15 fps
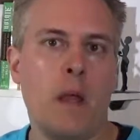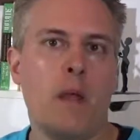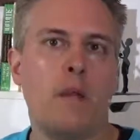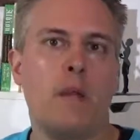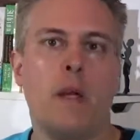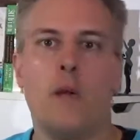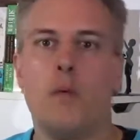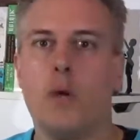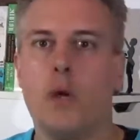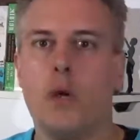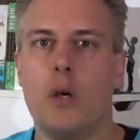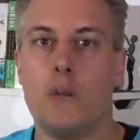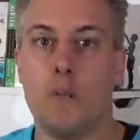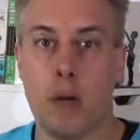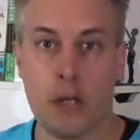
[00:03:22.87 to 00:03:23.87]
They
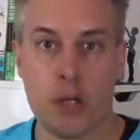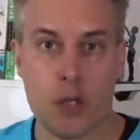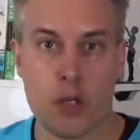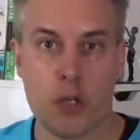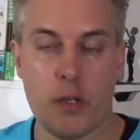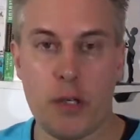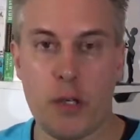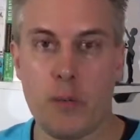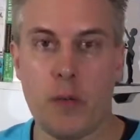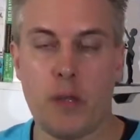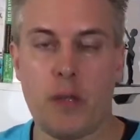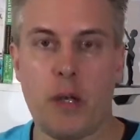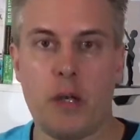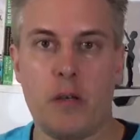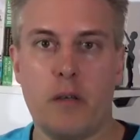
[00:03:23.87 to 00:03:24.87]
were much deeper
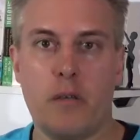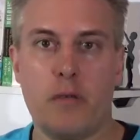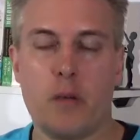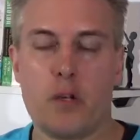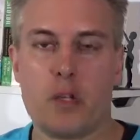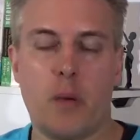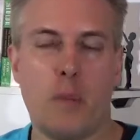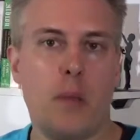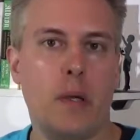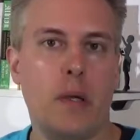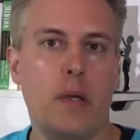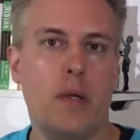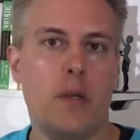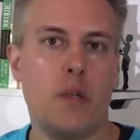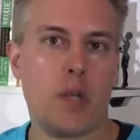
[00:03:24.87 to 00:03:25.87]
than, for example,
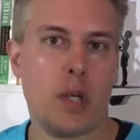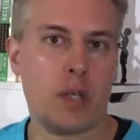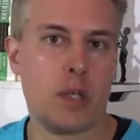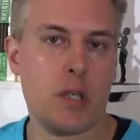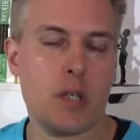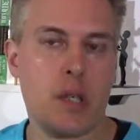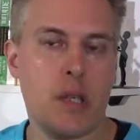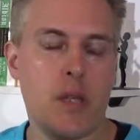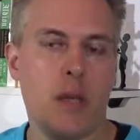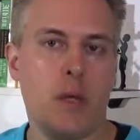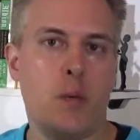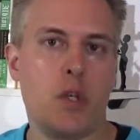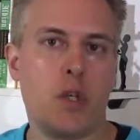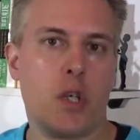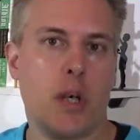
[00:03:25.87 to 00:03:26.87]
in Justice League,
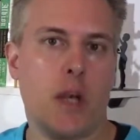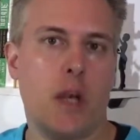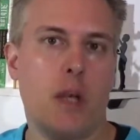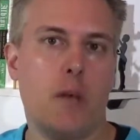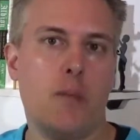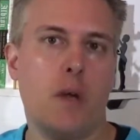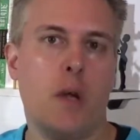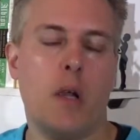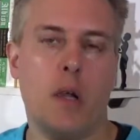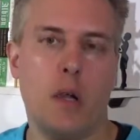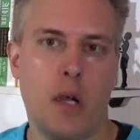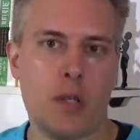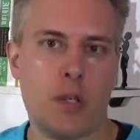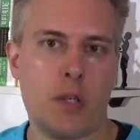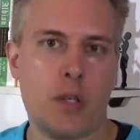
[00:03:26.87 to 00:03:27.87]
which came
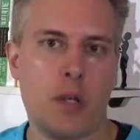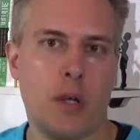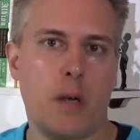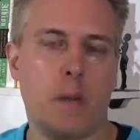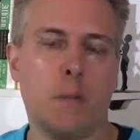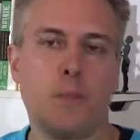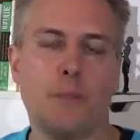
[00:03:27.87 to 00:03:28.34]
last year